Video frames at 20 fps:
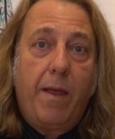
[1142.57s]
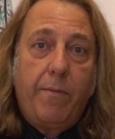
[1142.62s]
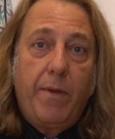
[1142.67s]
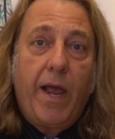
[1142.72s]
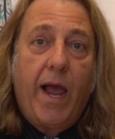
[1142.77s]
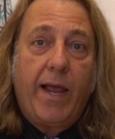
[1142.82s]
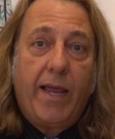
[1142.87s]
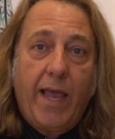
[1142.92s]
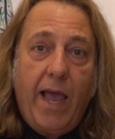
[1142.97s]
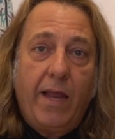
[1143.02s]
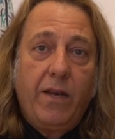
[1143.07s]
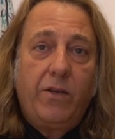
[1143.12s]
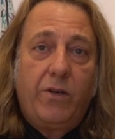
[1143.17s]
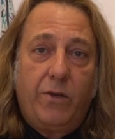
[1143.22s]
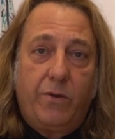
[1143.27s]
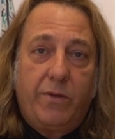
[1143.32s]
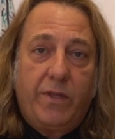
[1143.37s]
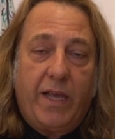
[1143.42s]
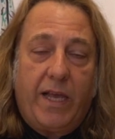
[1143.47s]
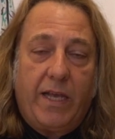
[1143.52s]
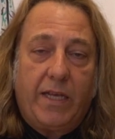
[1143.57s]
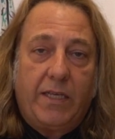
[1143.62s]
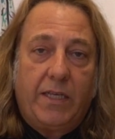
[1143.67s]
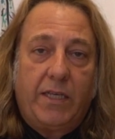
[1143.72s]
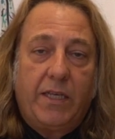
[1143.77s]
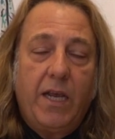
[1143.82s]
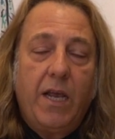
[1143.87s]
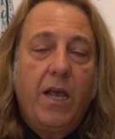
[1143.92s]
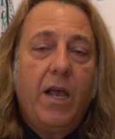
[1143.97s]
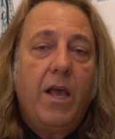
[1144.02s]
Maybe I can do
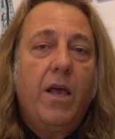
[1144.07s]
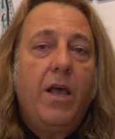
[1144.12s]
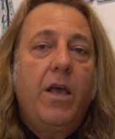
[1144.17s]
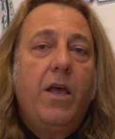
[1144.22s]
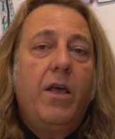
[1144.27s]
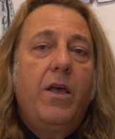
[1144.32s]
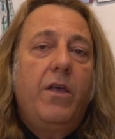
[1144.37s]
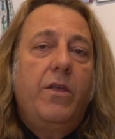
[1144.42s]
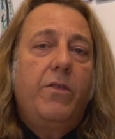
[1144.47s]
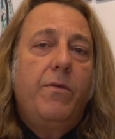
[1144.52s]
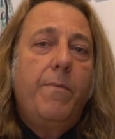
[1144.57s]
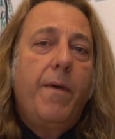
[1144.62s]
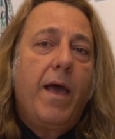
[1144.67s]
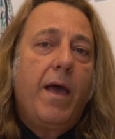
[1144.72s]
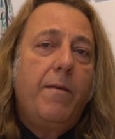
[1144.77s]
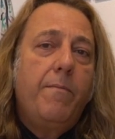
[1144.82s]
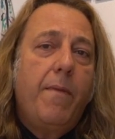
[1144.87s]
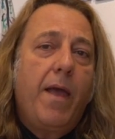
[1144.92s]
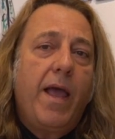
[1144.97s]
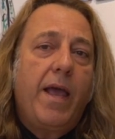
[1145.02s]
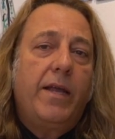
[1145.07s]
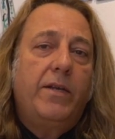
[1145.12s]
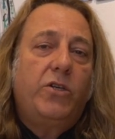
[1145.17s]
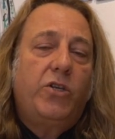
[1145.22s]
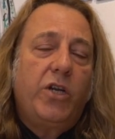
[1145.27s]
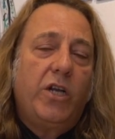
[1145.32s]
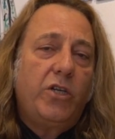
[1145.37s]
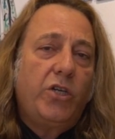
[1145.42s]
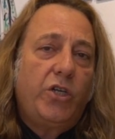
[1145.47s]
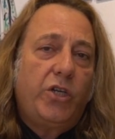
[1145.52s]
this. The man made
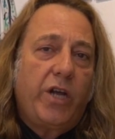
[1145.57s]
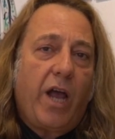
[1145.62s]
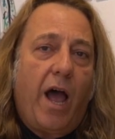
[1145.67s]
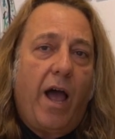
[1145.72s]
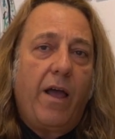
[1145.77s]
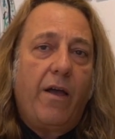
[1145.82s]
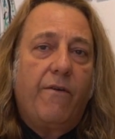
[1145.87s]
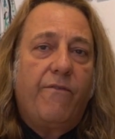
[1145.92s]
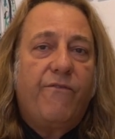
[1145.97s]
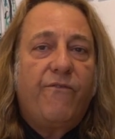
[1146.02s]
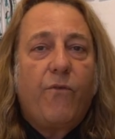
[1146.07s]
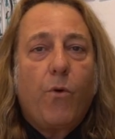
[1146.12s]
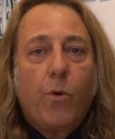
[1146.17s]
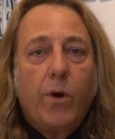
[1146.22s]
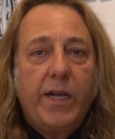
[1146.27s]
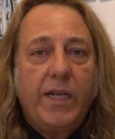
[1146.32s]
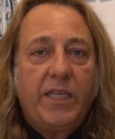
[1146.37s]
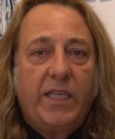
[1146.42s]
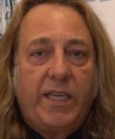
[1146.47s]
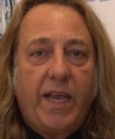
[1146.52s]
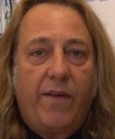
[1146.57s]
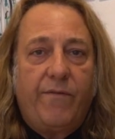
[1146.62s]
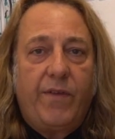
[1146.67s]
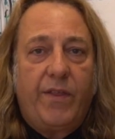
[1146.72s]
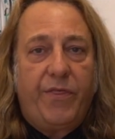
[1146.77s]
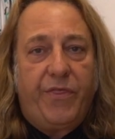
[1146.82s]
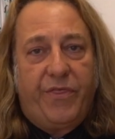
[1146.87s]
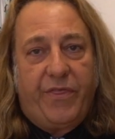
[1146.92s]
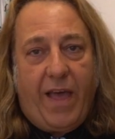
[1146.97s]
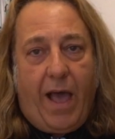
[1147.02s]
just shy of
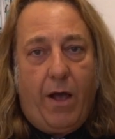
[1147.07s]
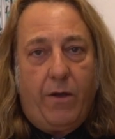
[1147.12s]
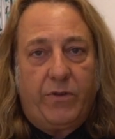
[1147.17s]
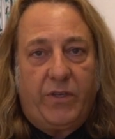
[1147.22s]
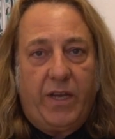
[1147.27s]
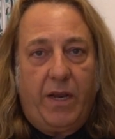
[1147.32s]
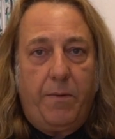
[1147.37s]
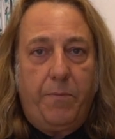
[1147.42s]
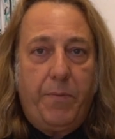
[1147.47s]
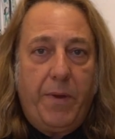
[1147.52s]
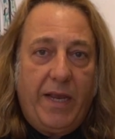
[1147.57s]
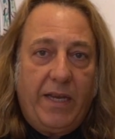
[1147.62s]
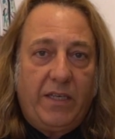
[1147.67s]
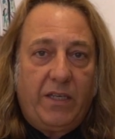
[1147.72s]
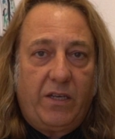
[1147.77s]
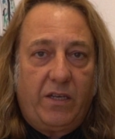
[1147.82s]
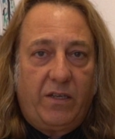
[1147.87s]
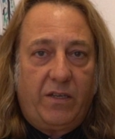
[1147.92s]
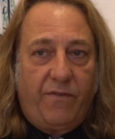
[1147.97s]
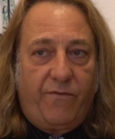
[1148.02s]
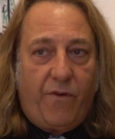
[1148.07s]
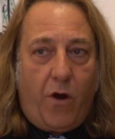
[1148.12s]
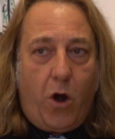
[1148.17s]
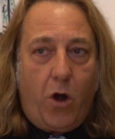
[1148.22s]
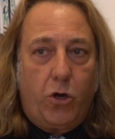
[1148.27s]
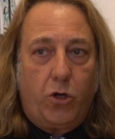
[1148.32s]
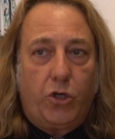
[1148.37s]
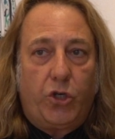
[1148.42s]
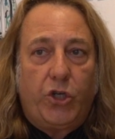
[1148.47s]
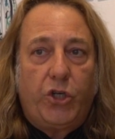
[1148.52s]
47,000 pieces of
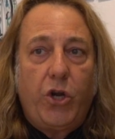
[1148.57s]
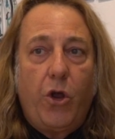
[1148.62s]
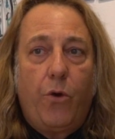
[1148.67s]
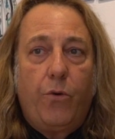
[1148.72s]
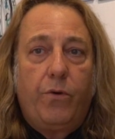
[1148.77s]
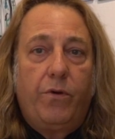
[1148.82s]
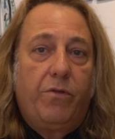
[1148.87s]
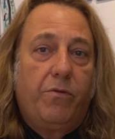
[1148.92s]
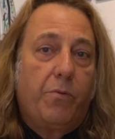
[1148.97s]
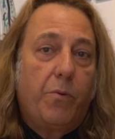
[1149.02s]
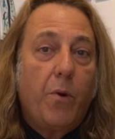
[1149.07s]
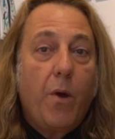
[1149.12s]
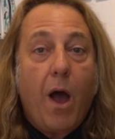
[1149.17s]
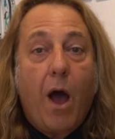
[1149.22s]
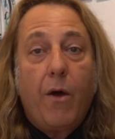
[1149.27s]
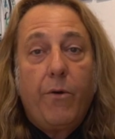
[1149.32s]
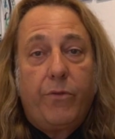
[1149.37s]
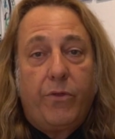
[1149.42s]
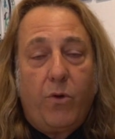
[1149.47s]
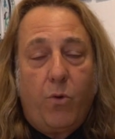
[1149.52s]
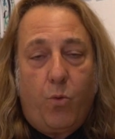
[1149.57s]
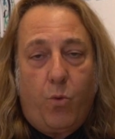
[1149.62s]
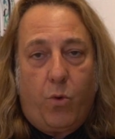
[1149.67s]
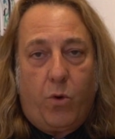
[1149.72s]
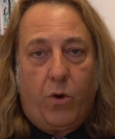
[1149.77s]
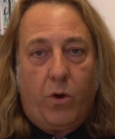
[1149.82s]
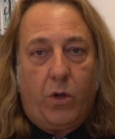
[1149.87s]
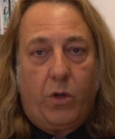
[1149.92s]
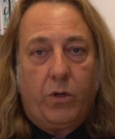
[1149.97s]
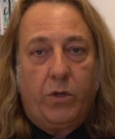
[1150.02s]
art shown throughout the
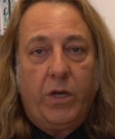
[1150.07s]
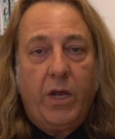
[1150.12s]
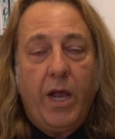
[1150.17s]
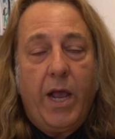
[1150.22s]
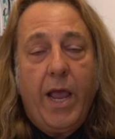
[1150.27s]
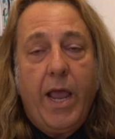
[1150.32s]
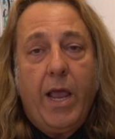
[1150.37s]
world.